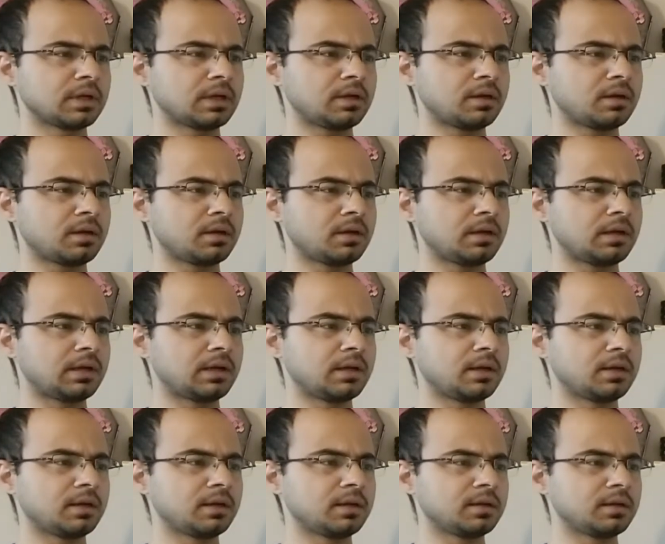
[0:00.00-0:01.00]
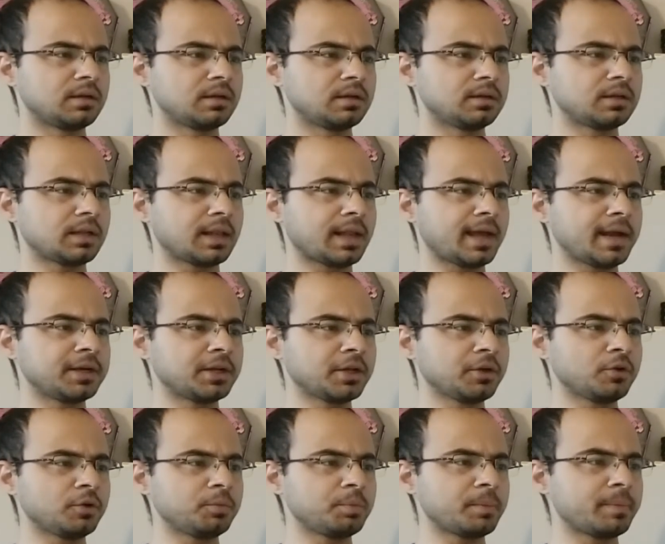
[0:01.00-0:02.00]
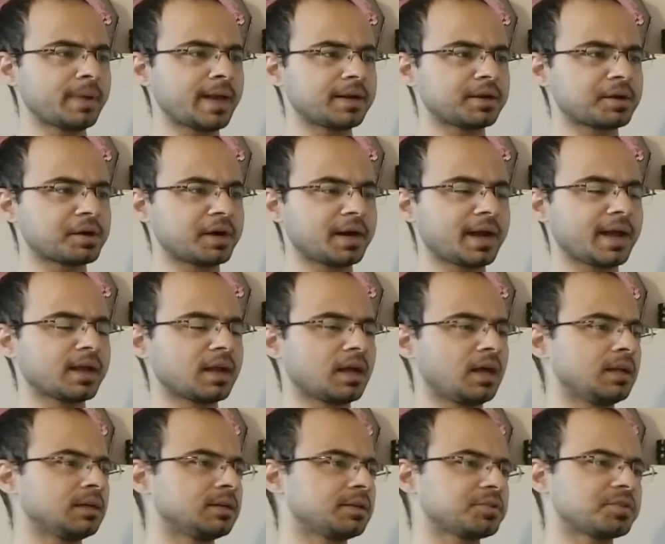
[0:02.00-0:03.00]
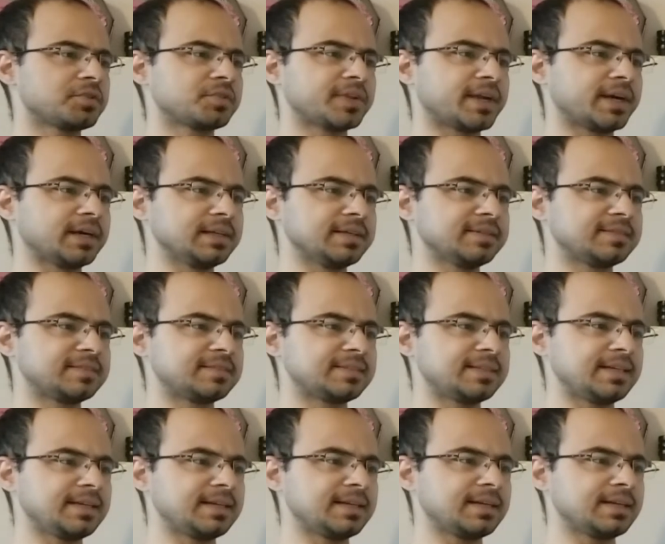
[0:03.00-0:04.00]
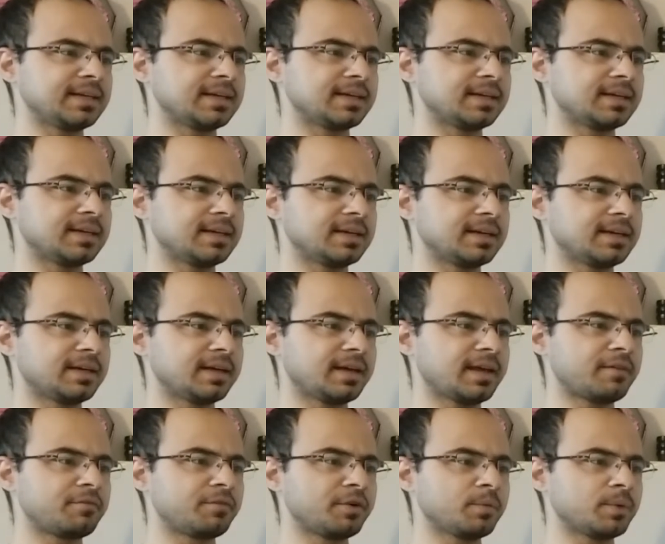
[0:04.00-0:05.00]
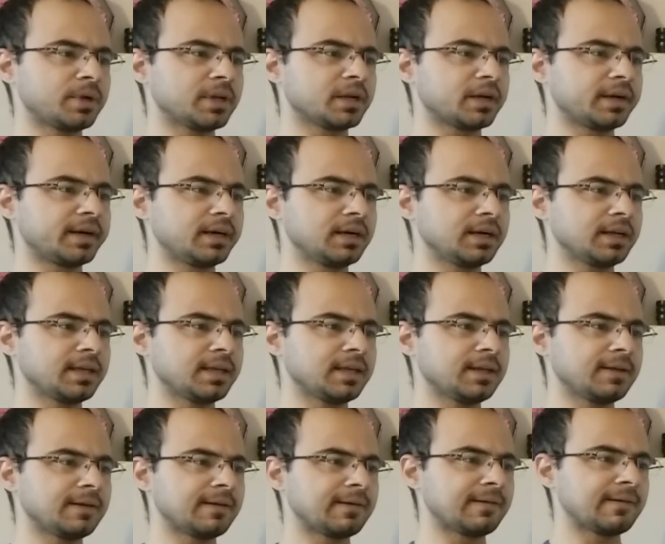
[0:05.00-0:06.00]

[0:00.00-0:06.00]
The lighting could be better. I can't necessarily see everyone clearly.